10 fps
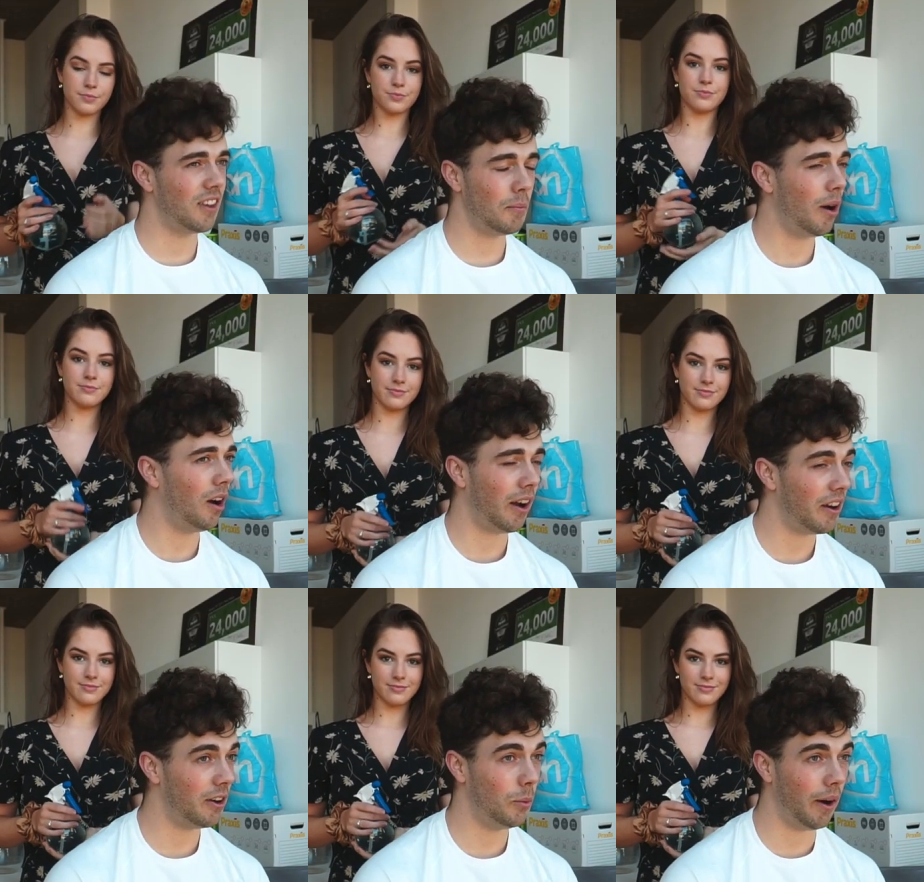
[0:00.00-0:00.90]
Speaker 1: get my
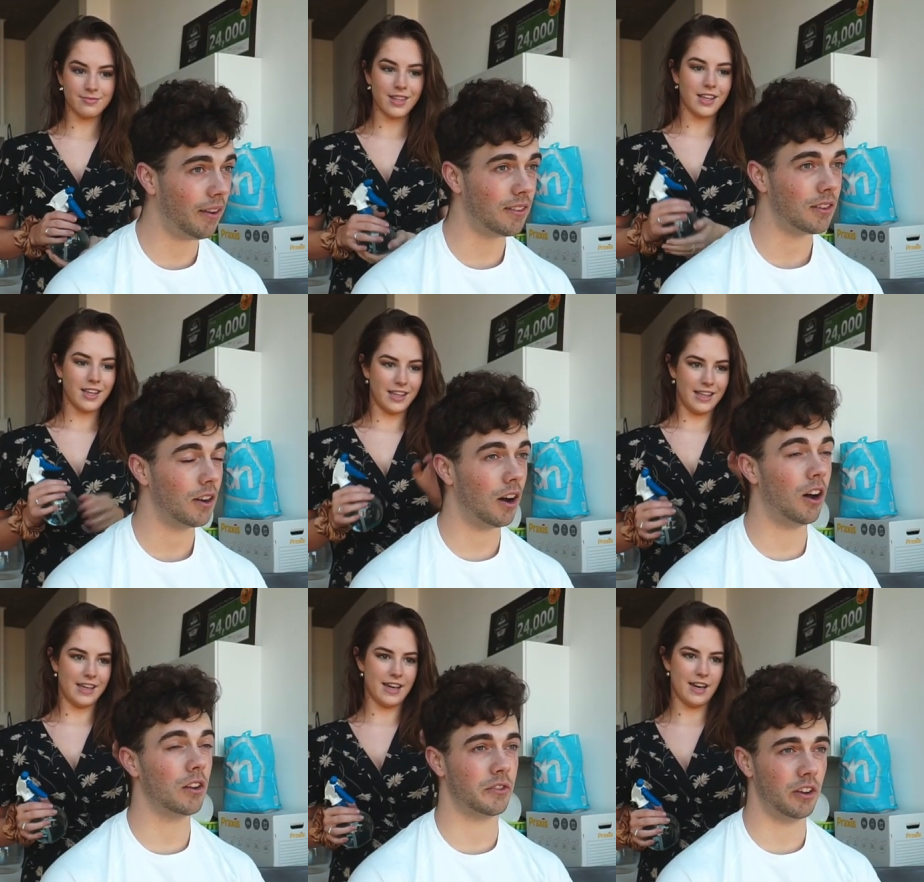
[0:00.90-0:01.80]
hair wet,
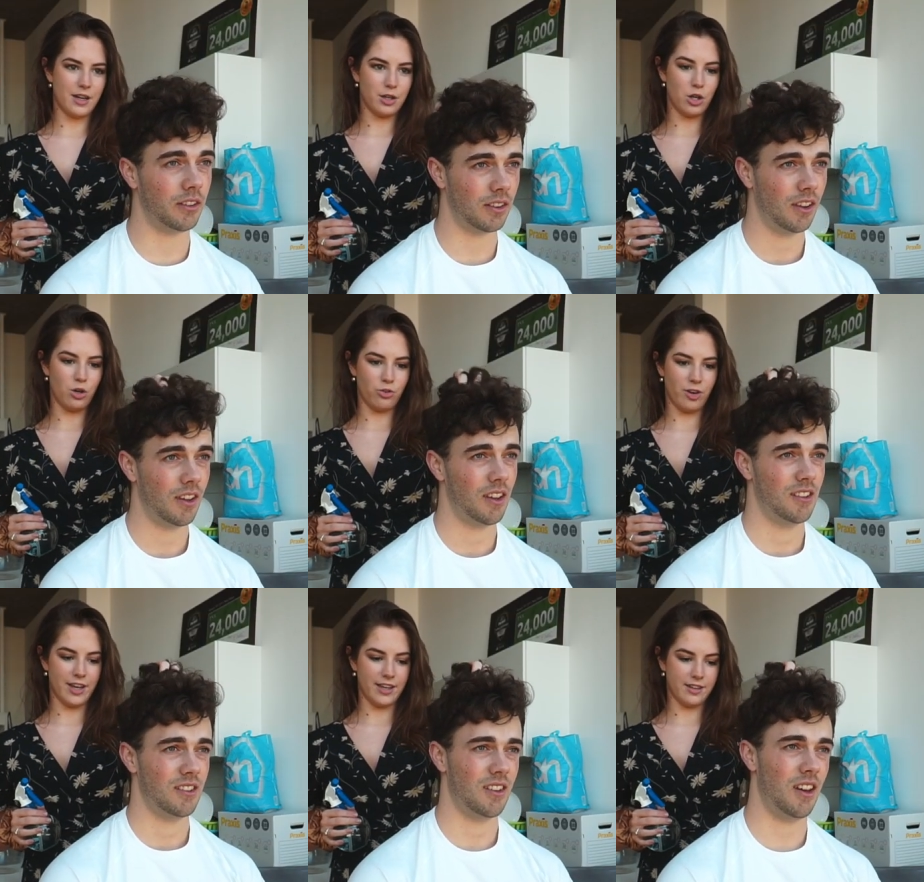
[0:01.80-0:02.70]
all yeah. of it.
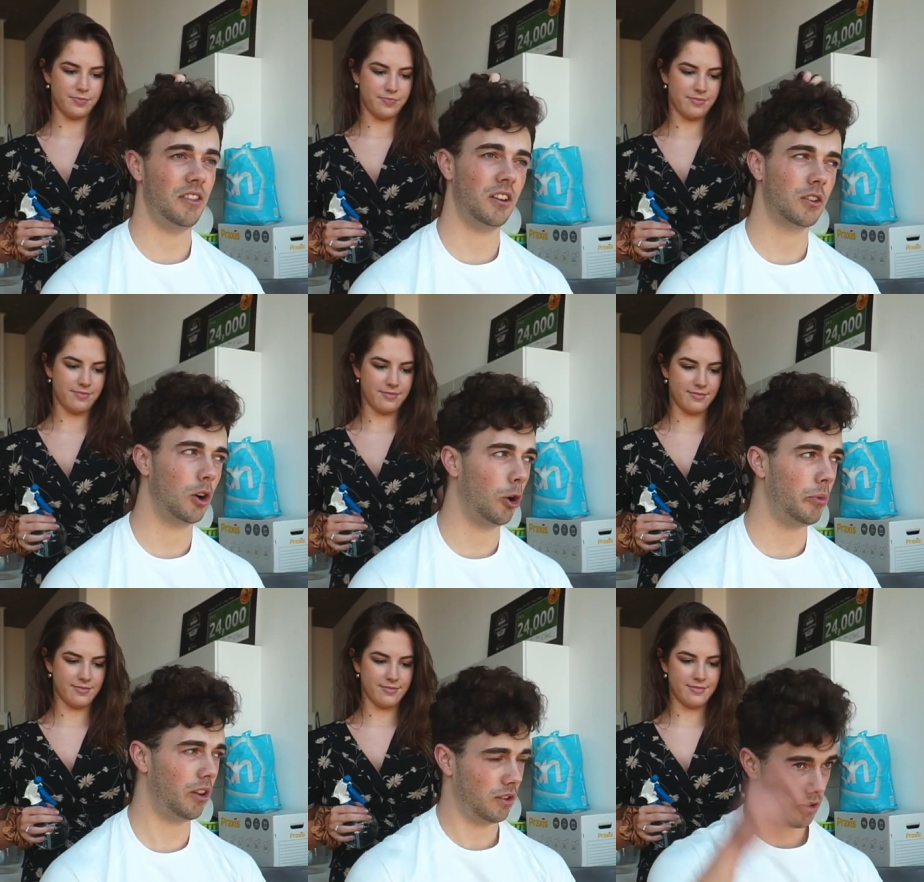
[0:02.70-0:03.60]
Speaker 2: Alright. And
Speaker 1: then
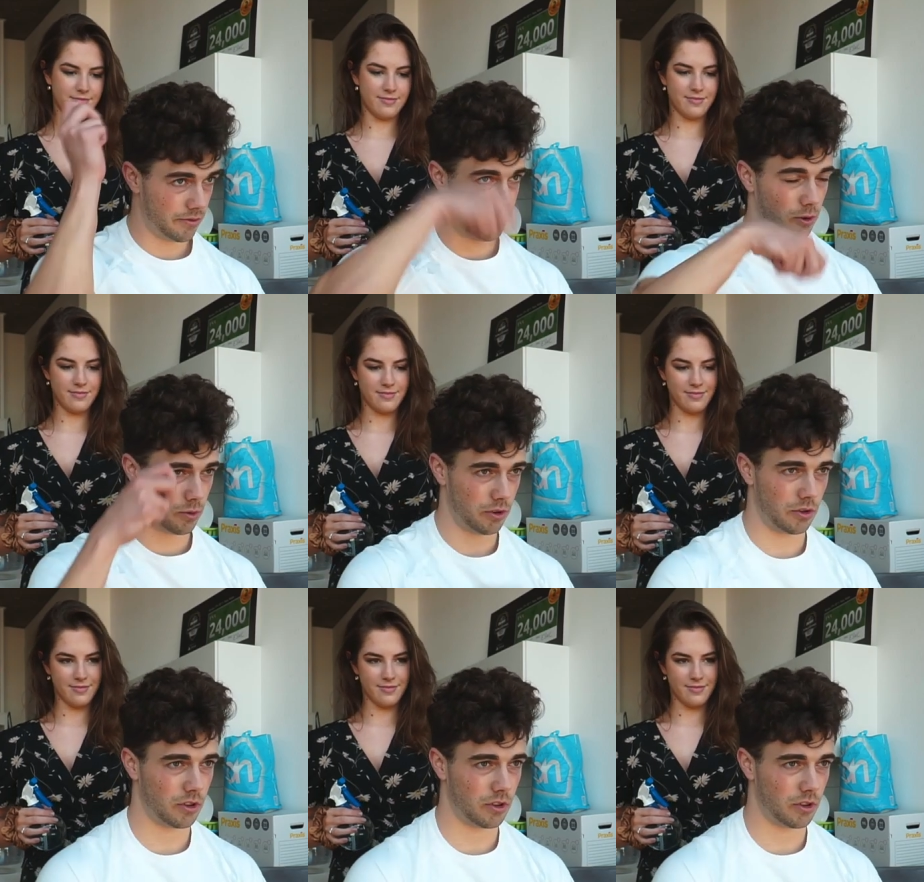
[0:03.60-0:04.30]
comb it forward or